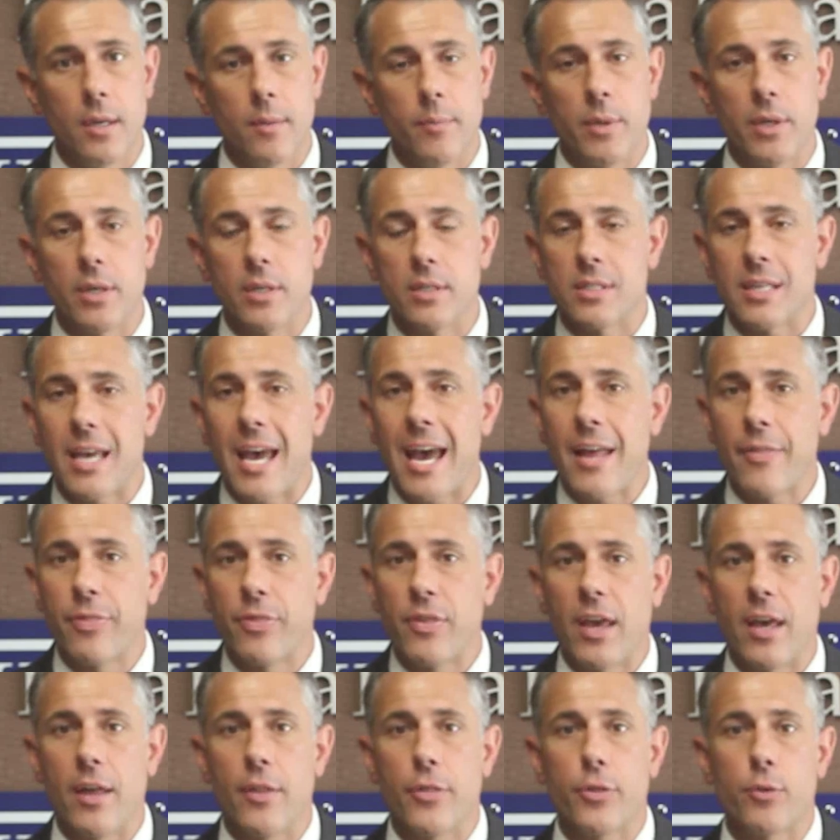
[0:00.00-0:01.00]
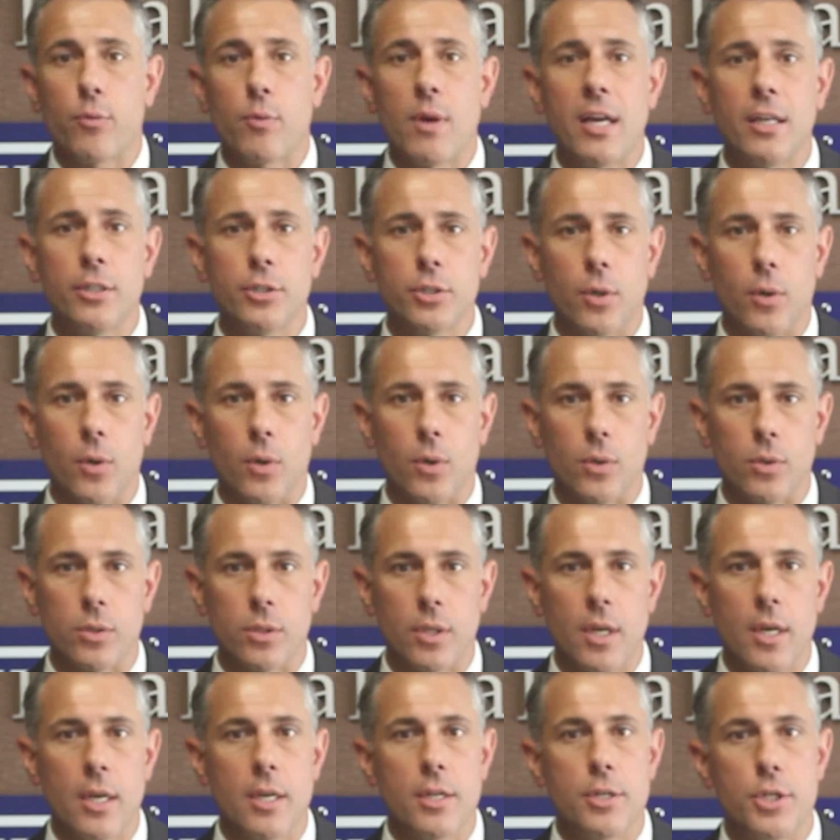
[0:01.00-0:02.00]
because at that
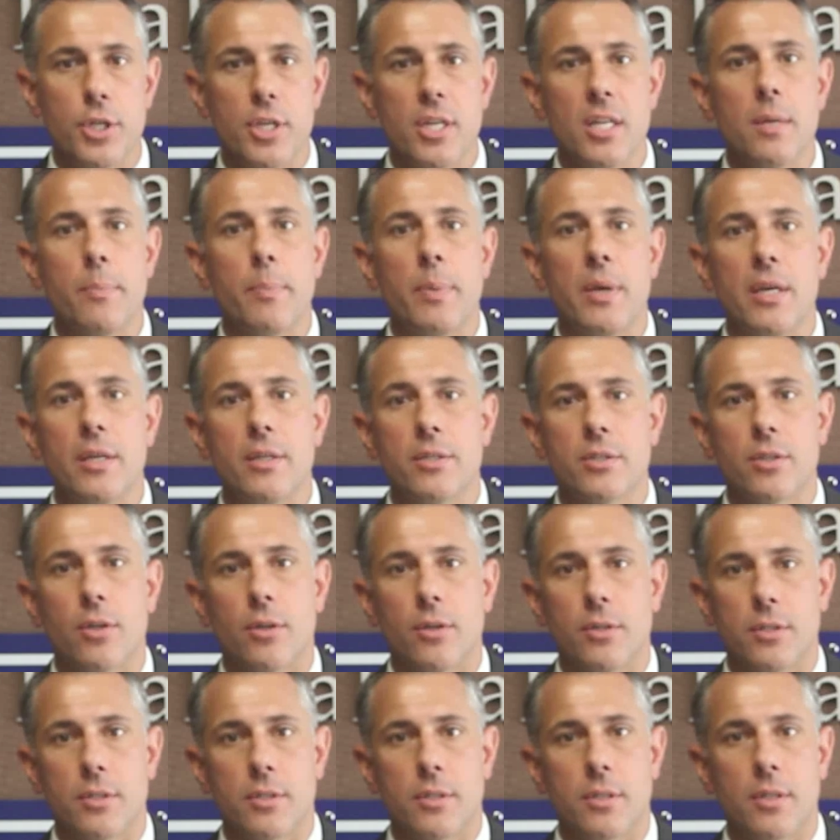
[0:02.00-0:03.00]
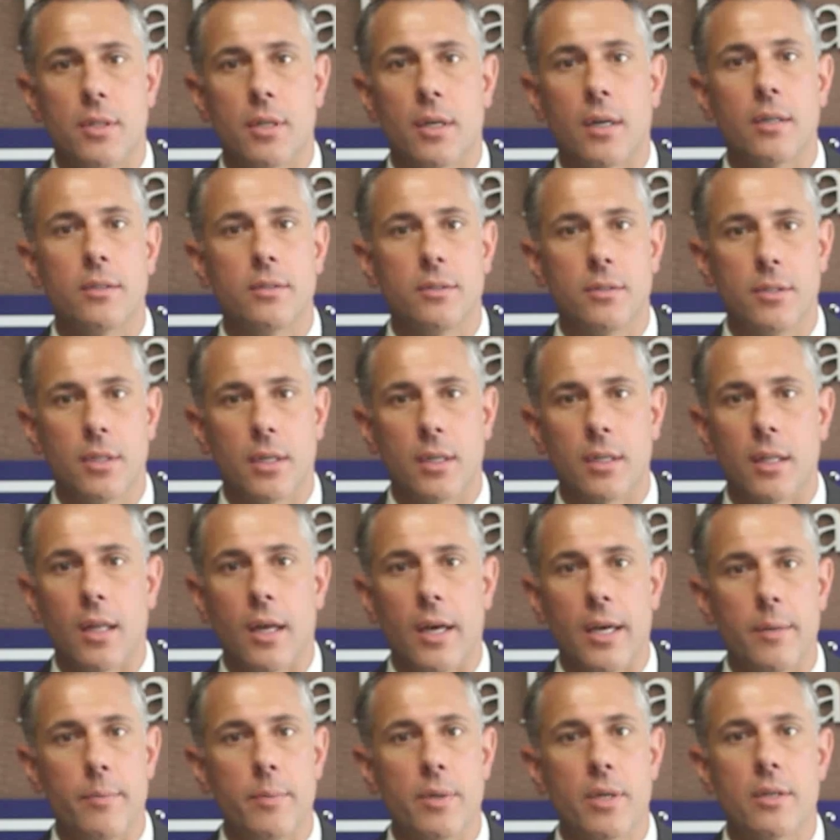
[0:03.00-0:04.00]
threshold, GDP starts to
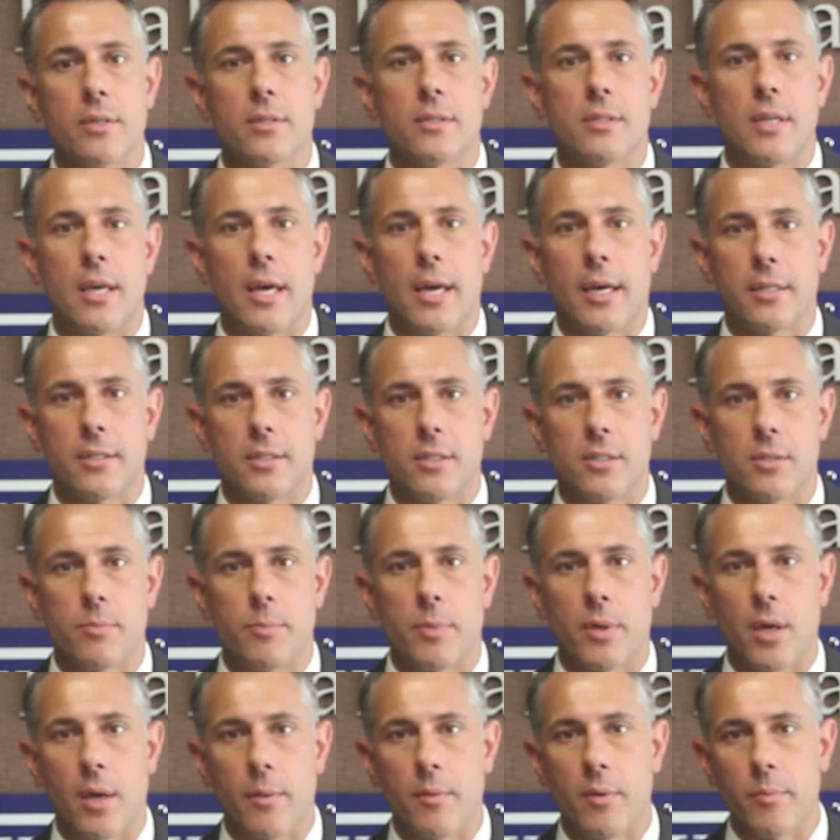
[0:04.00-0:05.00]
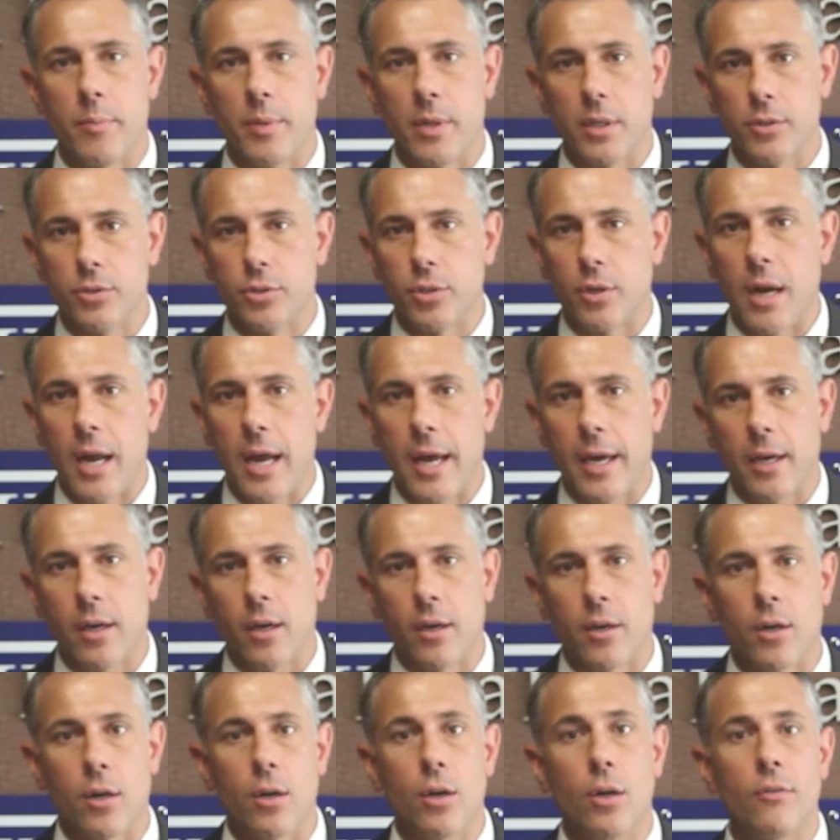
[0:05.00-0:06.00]
decline because taxes become a big drag
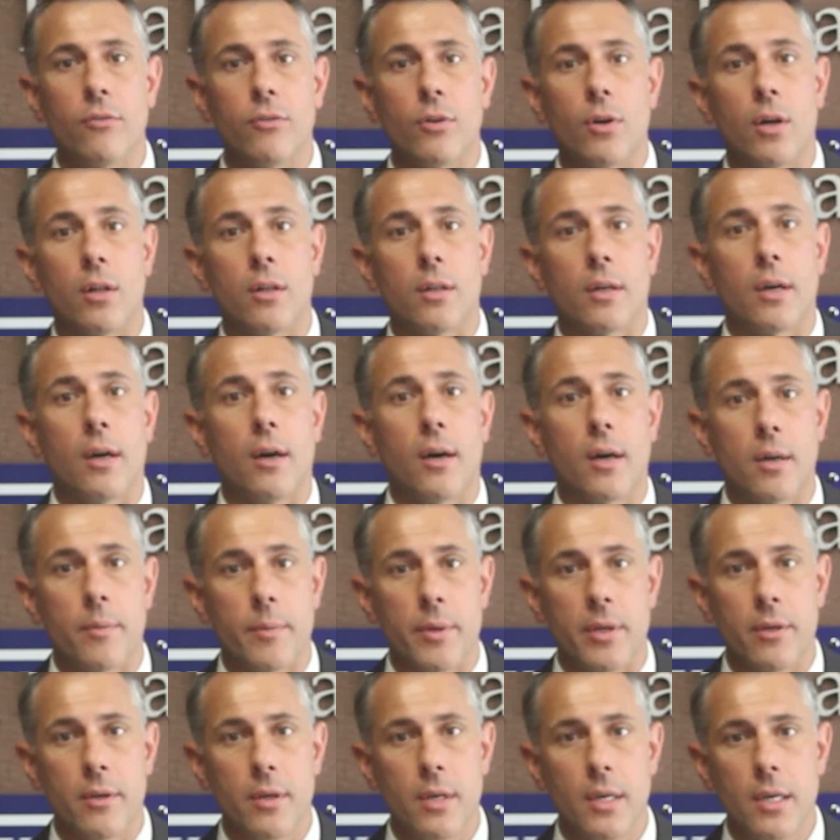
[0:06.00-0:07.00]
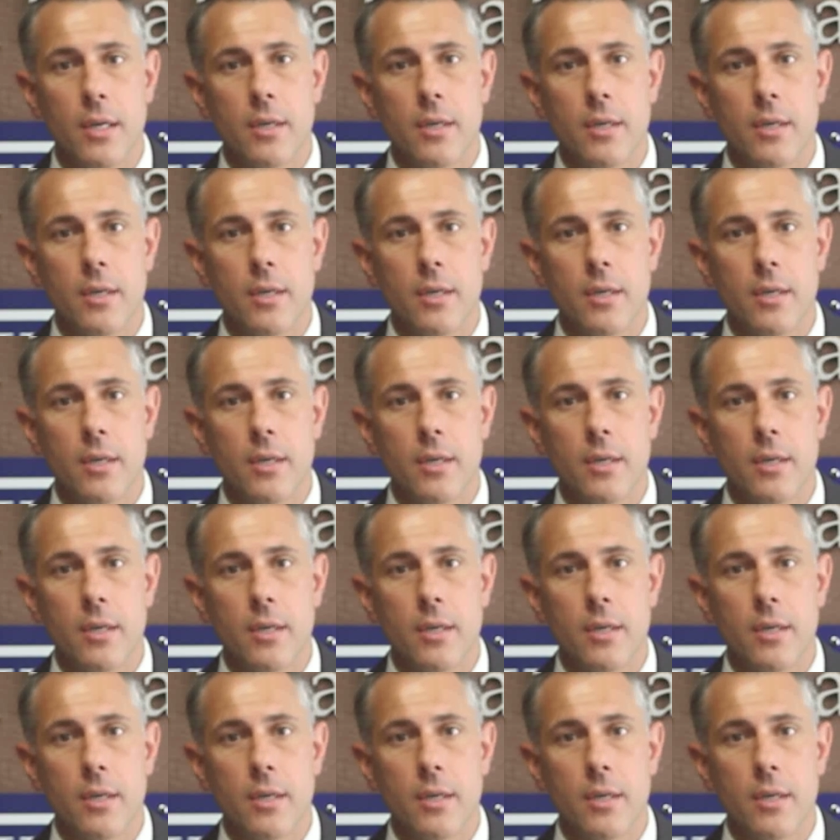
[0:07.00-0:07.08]
on our overall economy.